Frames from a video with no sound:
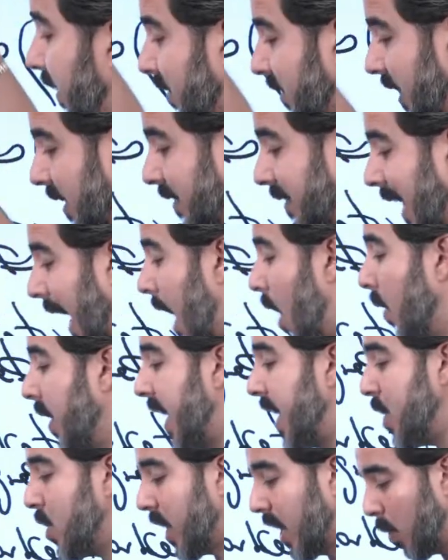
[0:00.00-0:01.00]
got to sit
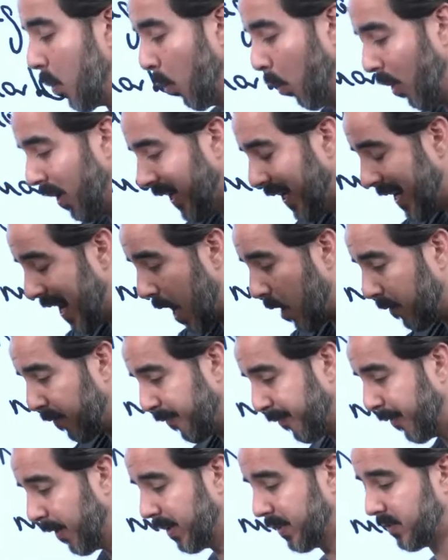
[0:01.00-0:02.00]
down and you got to work it out
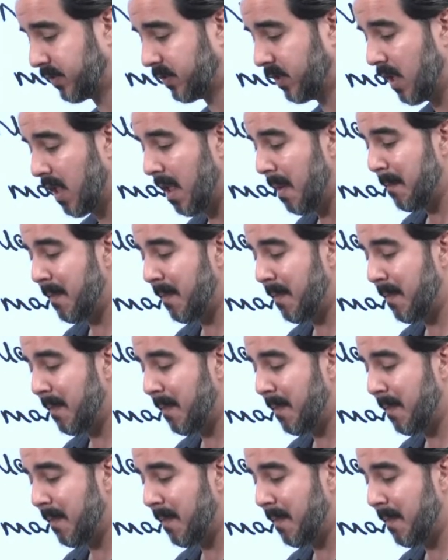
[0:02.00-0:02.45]
first